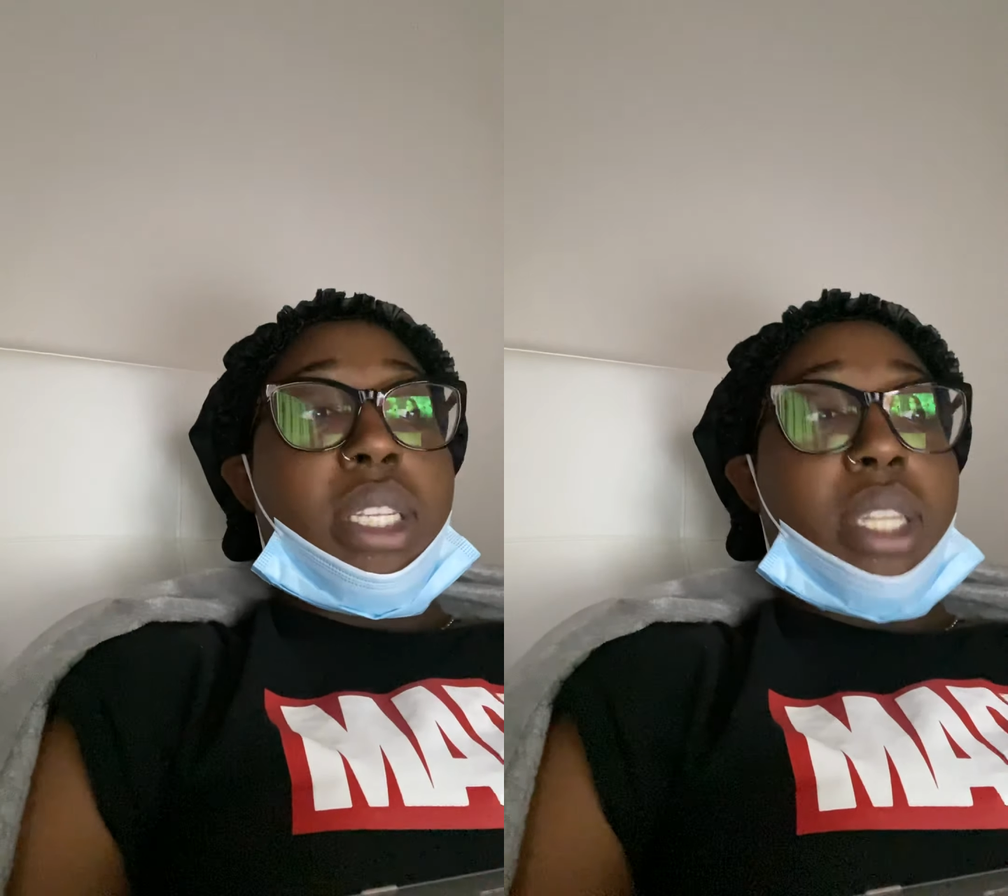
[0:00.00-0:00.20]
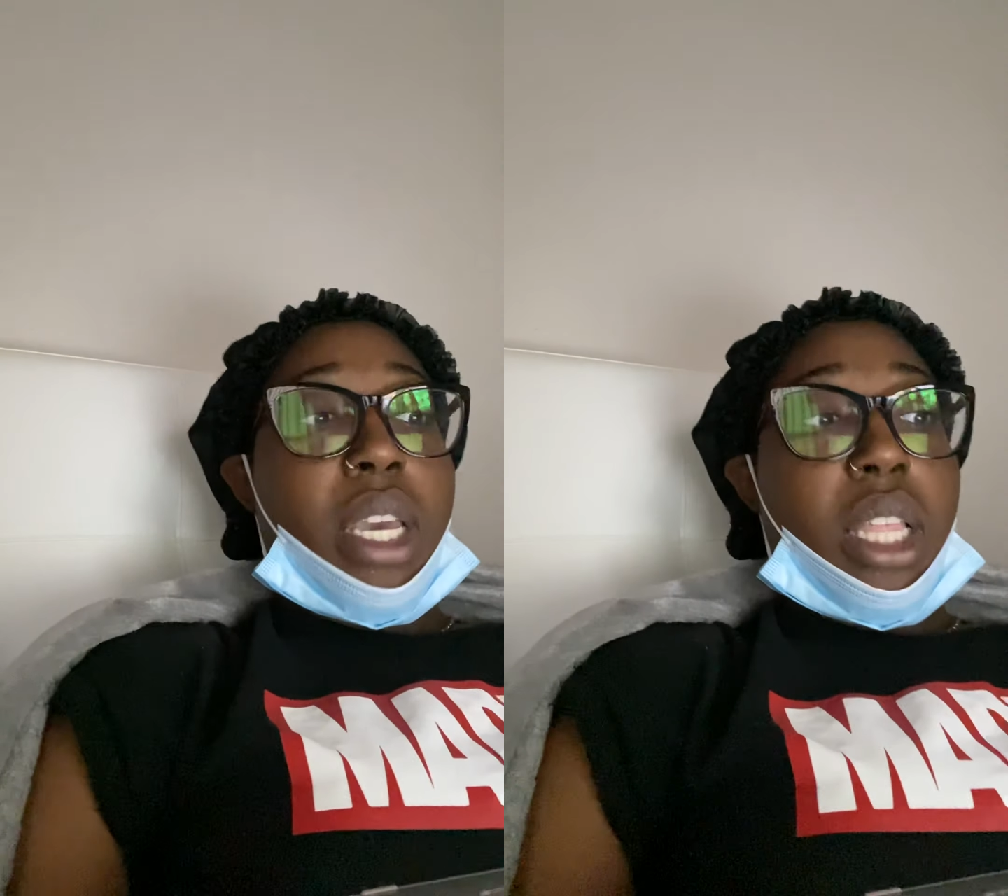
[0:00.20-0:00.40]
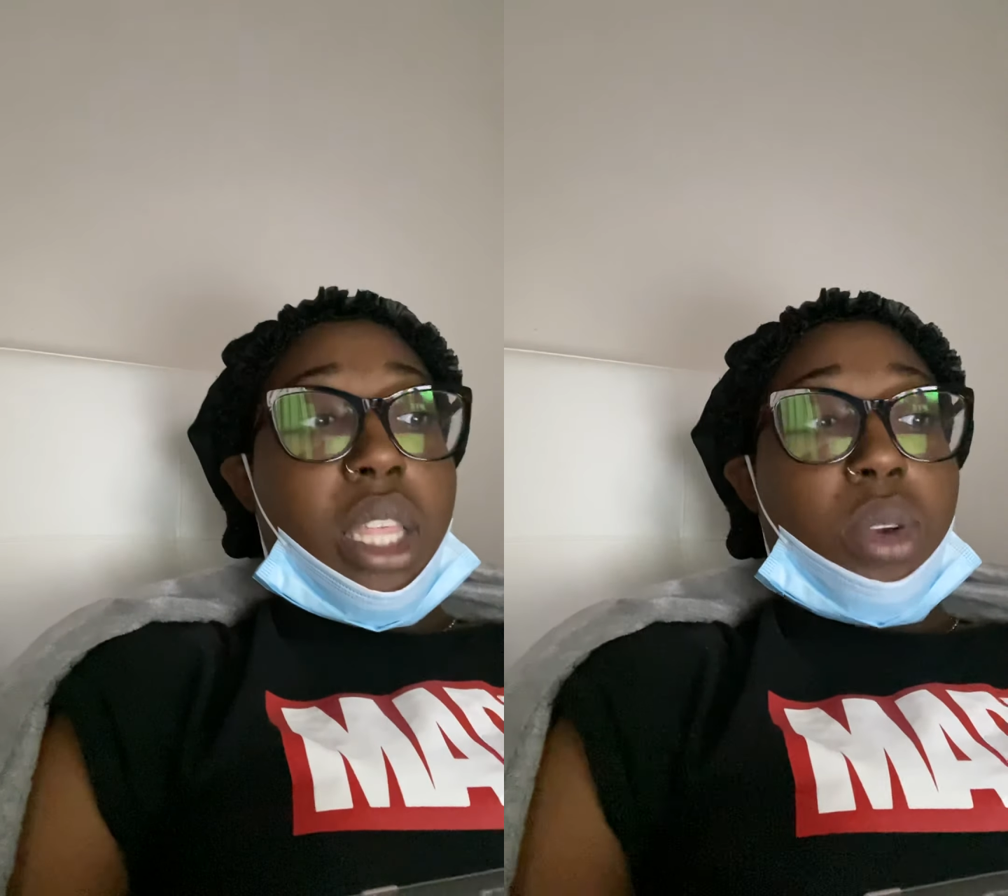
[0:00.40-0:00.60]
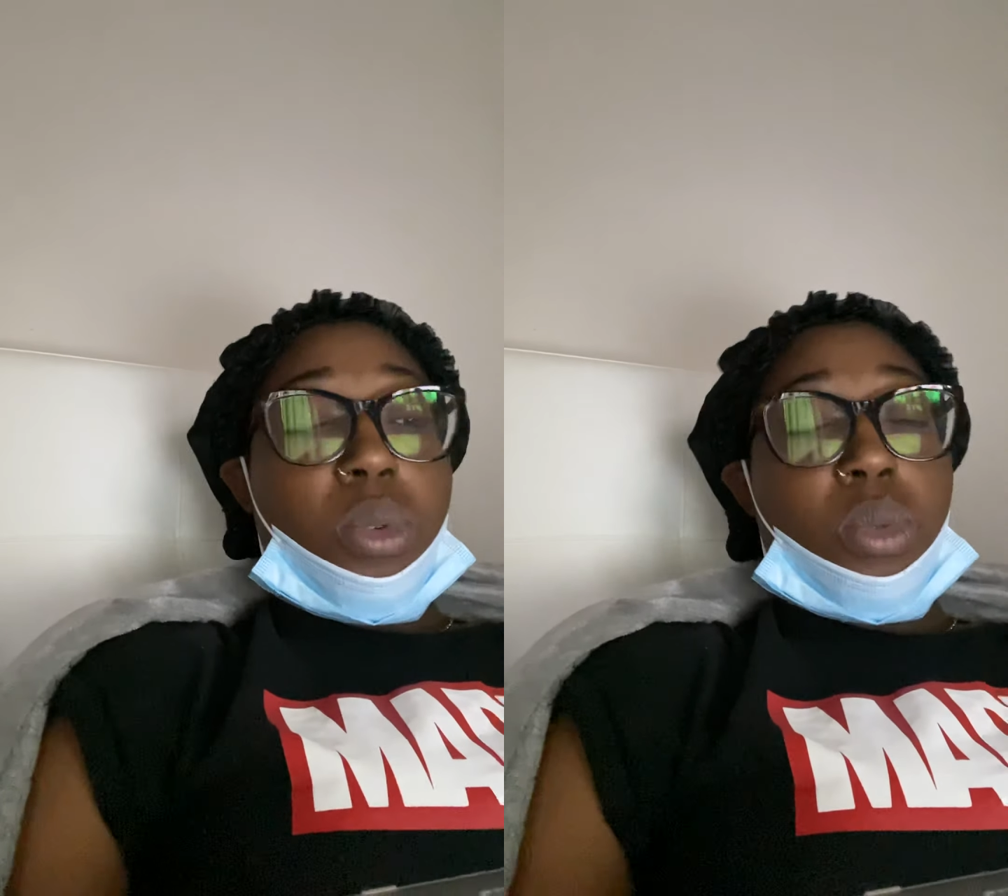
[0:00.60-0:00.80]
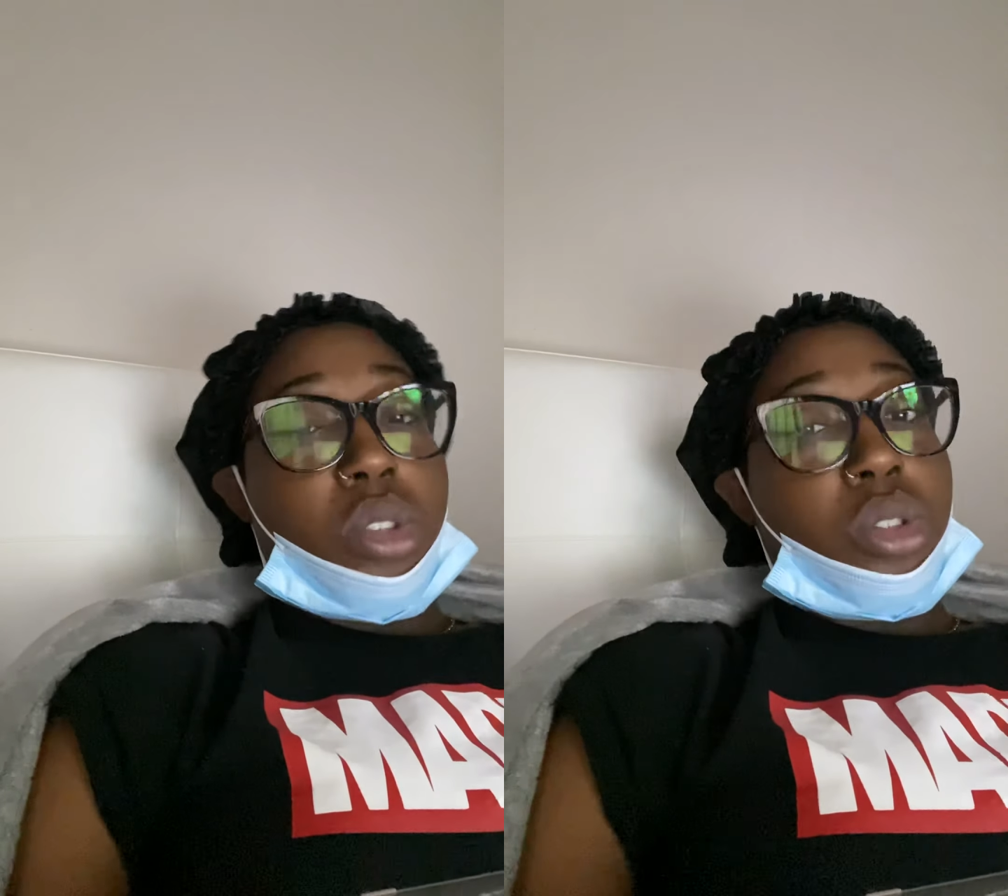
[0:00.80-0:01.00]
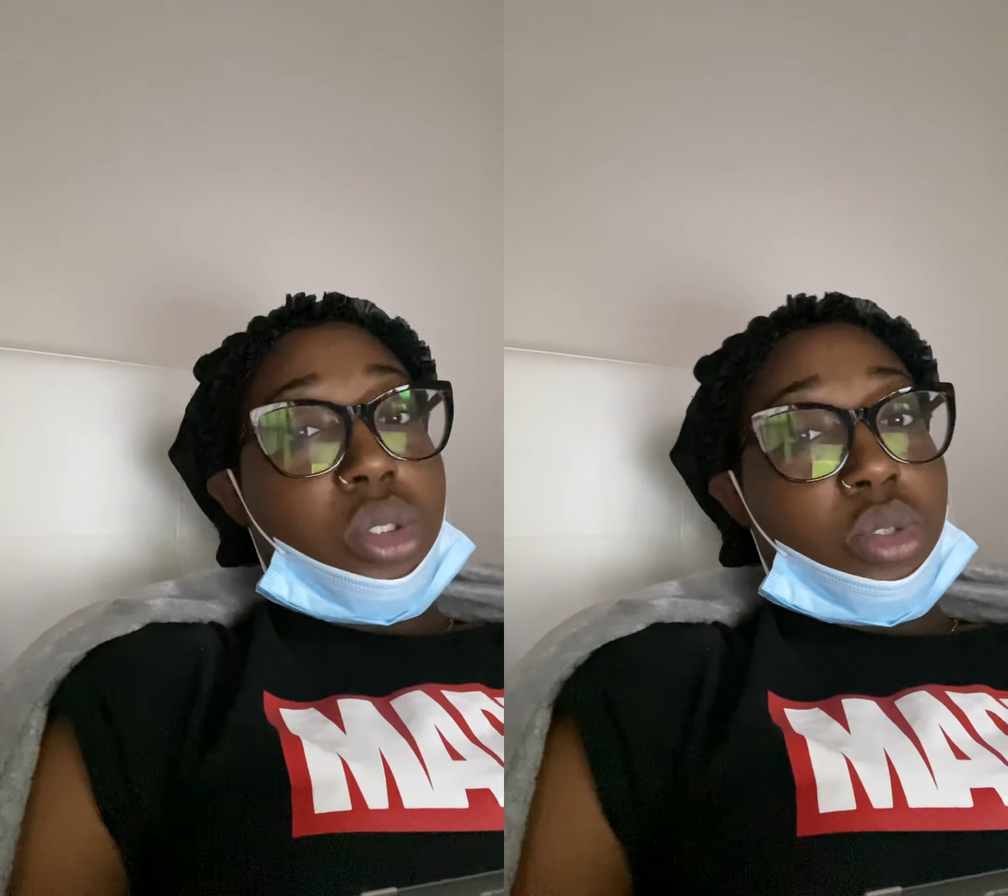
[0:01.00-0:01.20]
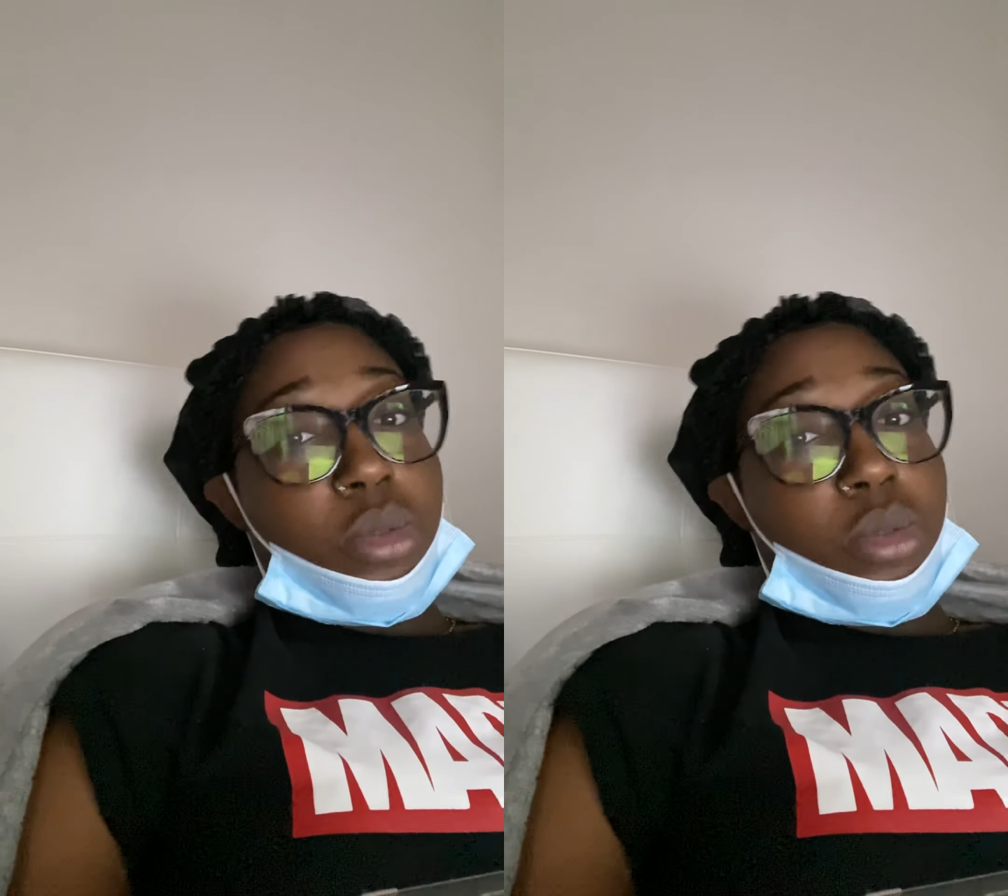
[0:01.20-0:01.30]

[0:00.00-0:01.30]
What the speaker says: daily once you do